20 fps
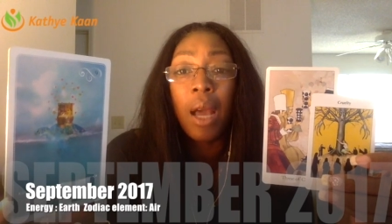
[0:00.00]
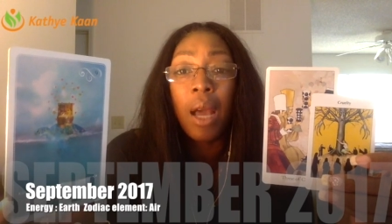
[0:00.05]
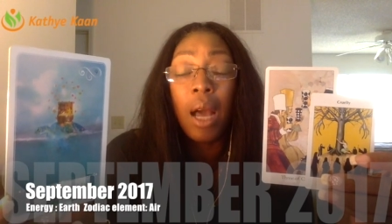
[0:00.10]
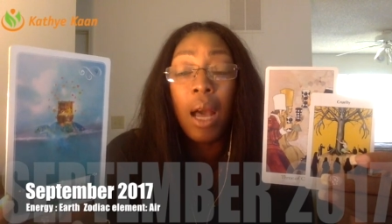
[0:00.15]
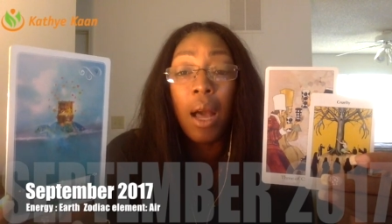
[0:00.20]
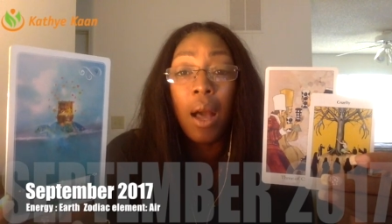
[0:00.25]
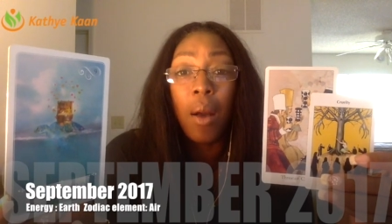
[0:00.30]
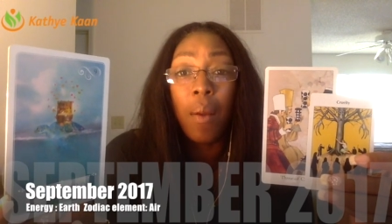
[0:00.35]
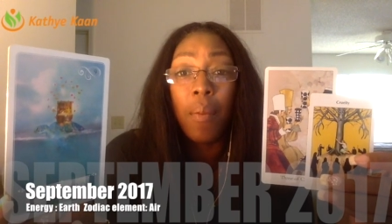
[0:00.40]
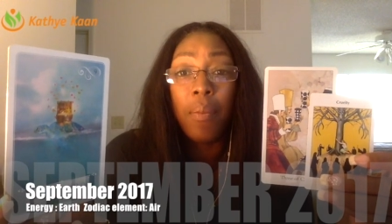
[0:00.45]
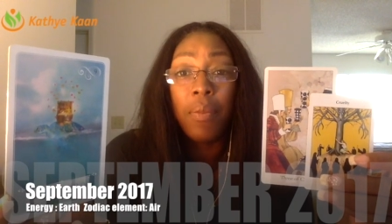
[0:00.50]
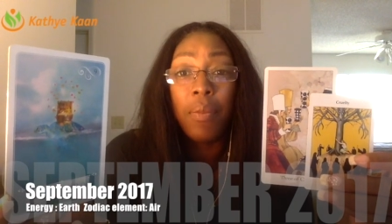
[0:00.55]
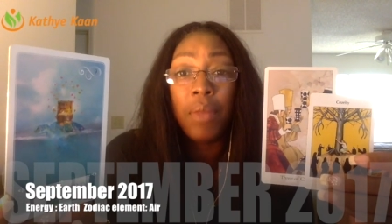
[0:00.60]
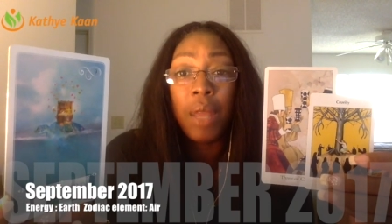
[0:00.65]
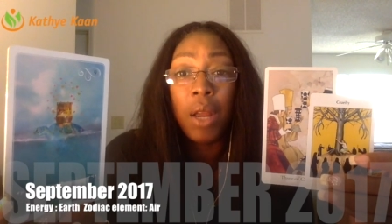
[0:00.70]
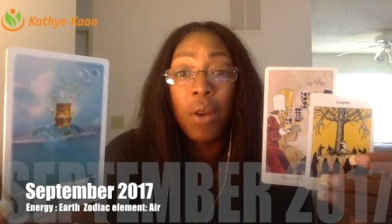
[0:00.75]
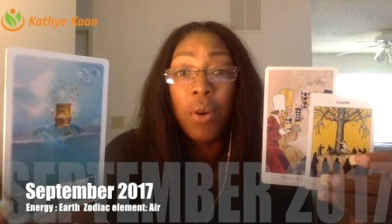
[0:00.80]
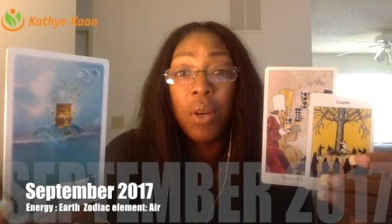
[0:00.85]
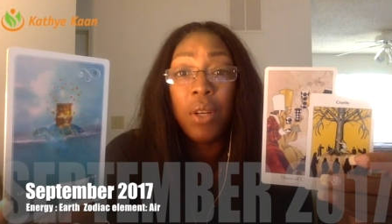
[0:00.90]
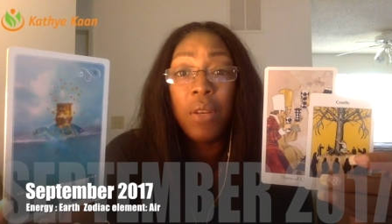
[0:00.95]

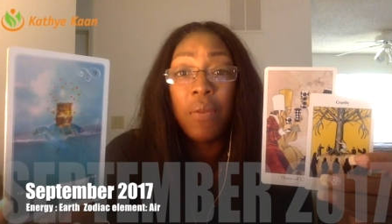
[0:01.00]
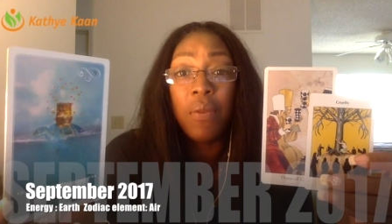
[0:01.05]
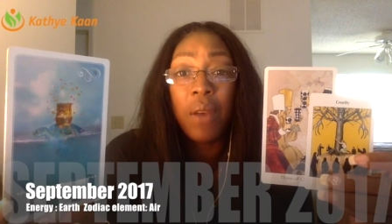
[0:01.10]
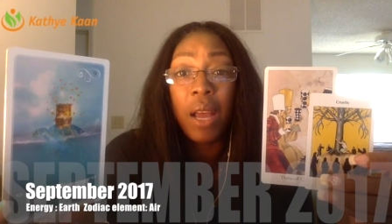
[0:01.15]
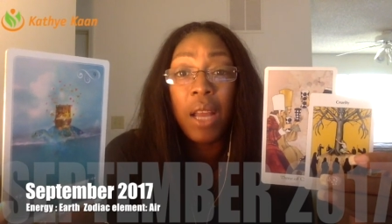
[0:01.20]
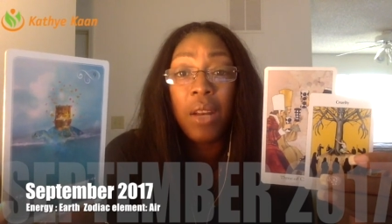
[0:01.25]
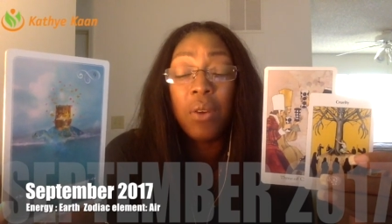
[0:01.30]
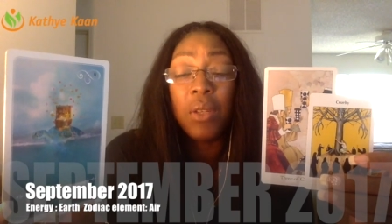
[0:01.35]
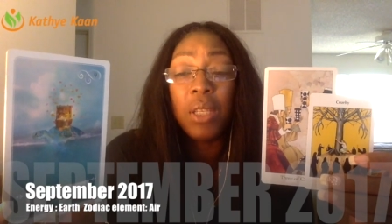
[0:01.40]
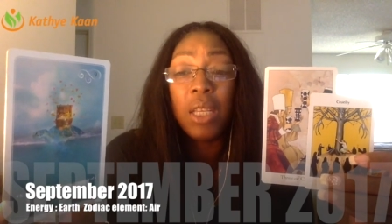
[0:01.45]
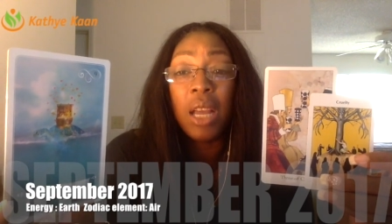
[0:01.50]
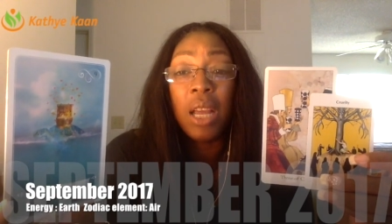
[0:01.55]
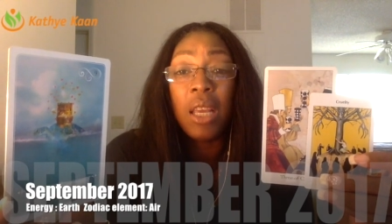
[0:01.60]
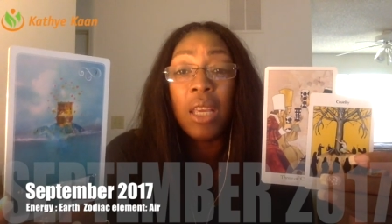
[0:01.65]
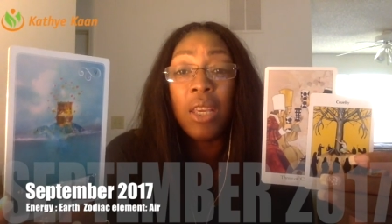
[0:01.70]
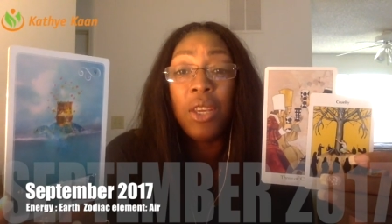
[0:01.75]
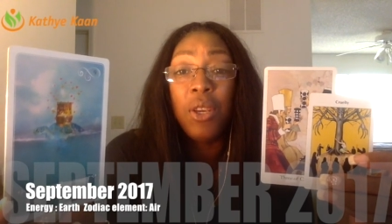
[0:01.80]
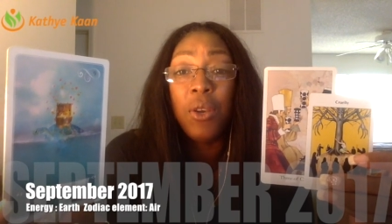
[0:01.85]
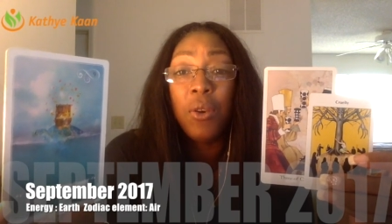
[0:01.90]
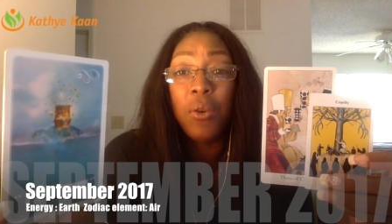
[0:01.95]
they're going to find out a
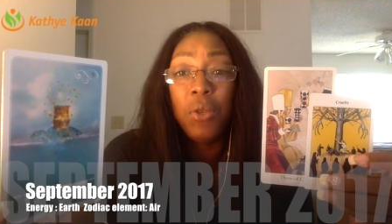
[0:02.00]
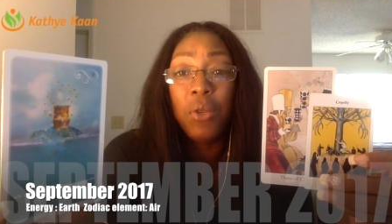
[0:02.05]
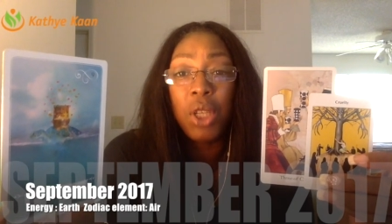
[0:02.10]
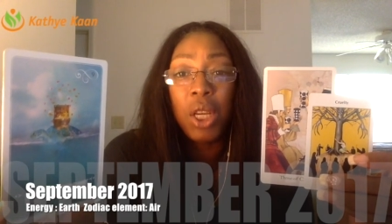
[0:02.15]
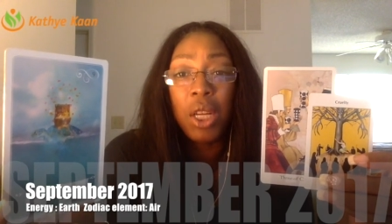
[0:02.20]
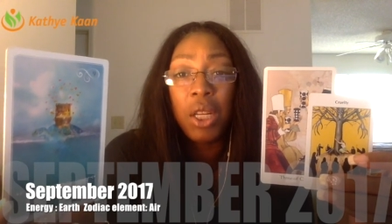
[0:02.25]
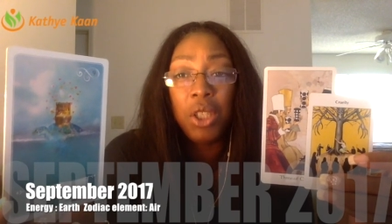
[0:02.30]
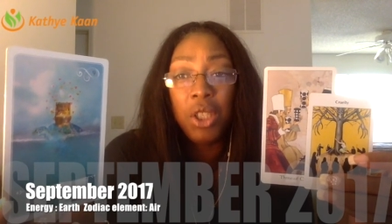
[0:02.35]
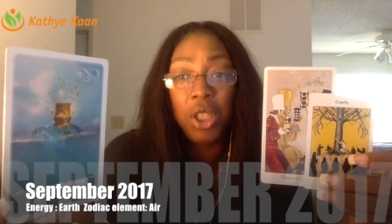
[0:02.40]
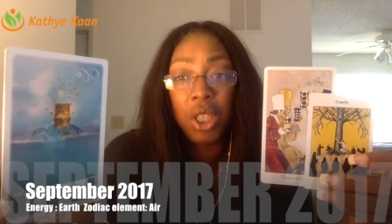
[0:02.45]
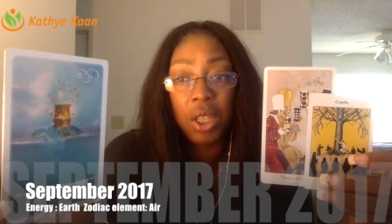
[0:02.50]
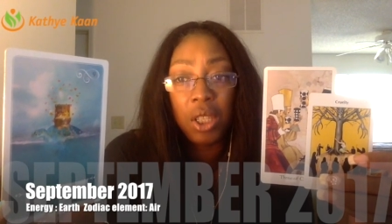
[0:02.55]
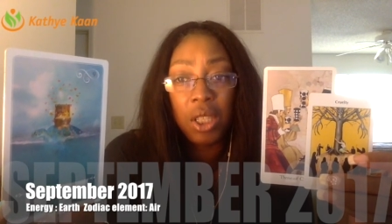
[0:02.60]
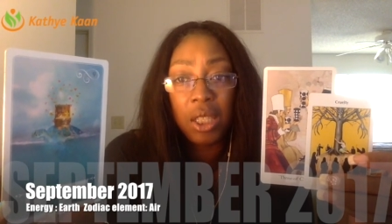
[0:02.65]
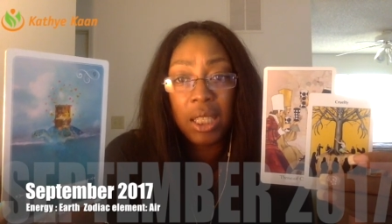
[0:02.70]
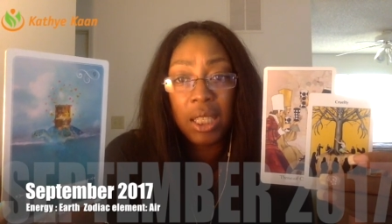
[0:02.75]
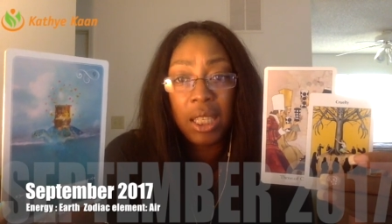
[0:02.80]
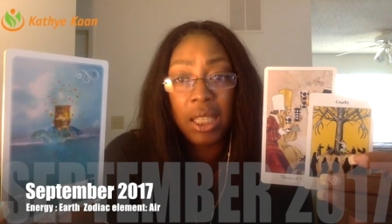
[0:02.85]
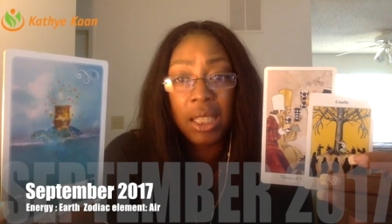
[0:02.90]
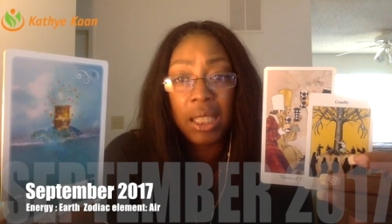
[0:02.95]
huge
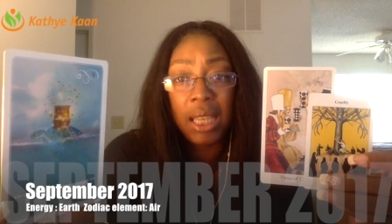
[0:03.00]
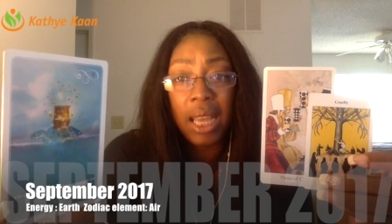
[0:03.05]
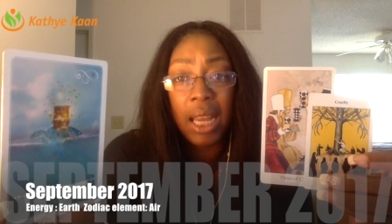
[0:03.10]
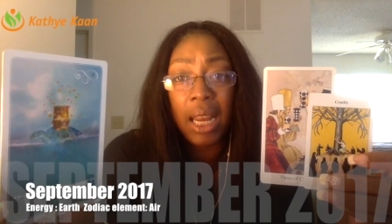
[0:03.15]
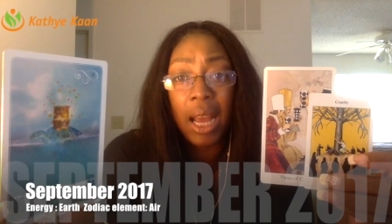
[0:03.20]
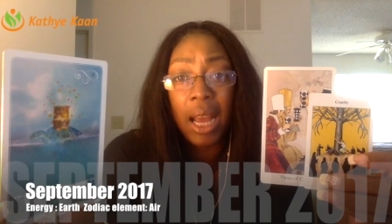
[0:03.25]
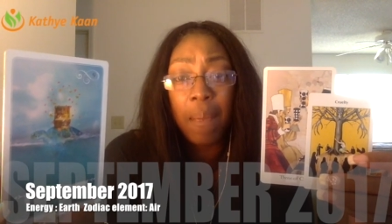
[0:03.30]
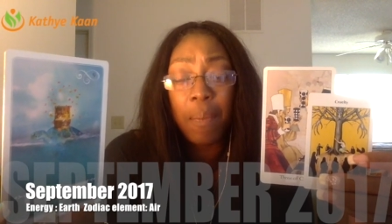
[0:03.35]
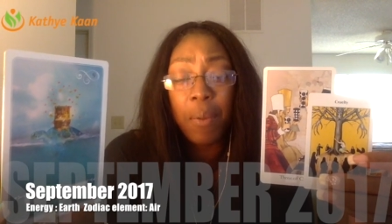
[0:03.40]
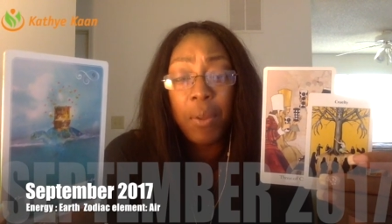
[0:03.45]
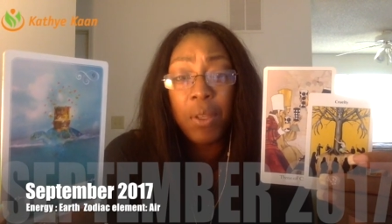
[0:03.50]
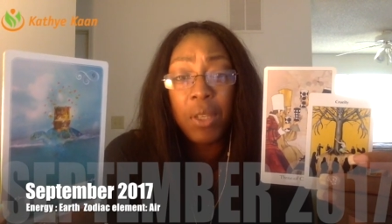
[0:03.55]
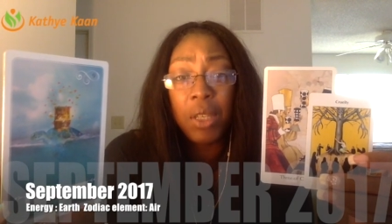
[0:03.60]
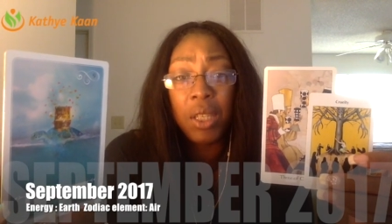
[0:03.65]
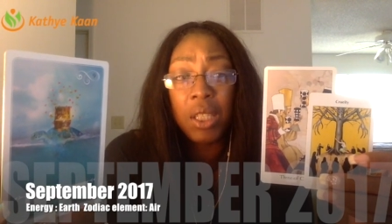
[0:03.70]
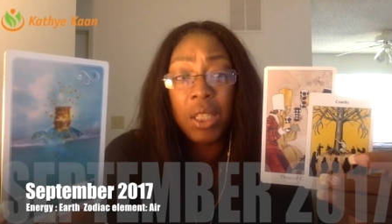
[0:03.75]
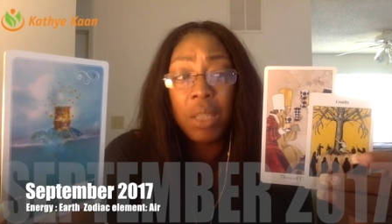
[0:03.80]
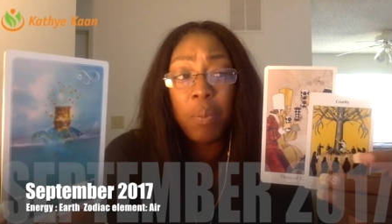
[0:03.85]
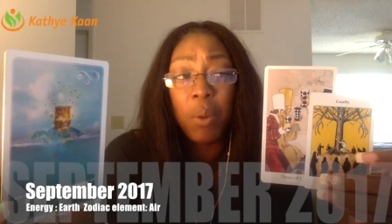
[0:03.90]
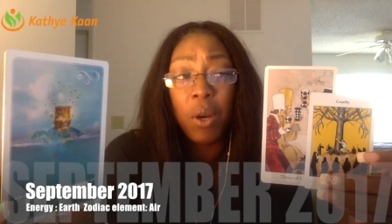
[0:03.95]
injustice had happened to
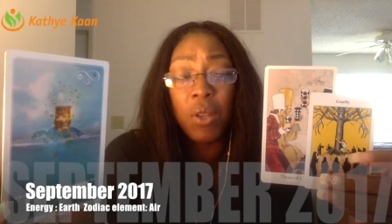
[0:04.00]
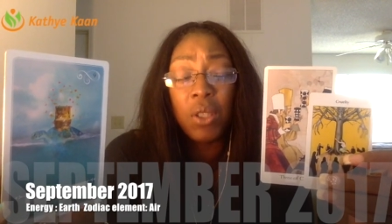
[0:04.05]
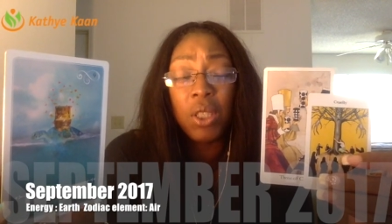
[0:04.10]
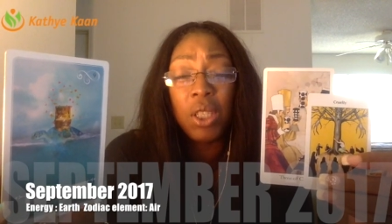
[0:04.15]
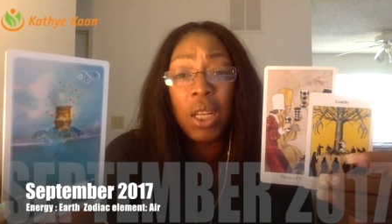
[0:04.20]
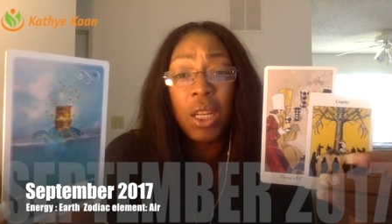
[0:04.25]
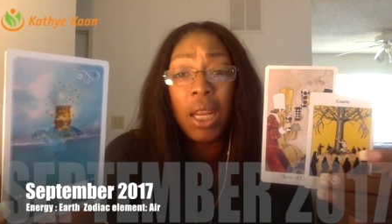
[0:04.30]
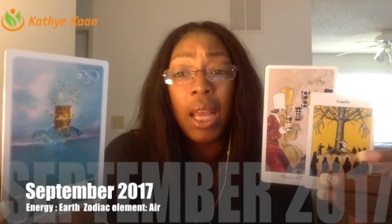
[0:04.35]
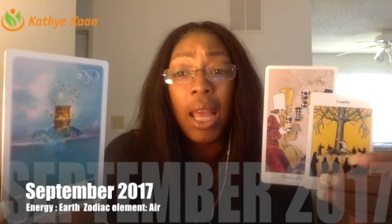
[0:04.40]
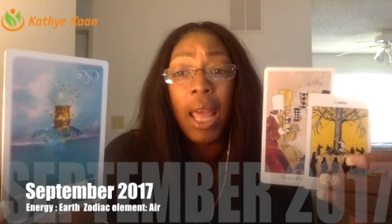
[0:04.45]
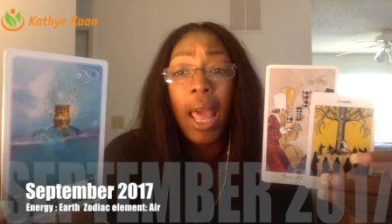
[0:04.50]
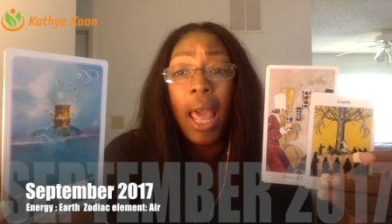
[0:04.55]
this person.